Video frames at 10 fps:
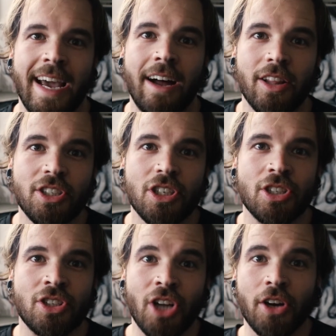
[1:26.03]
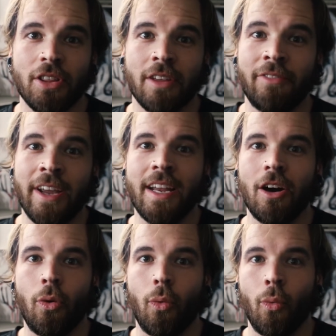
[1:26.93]
Now let's just start the
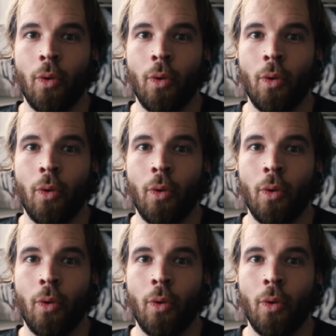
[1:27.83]
video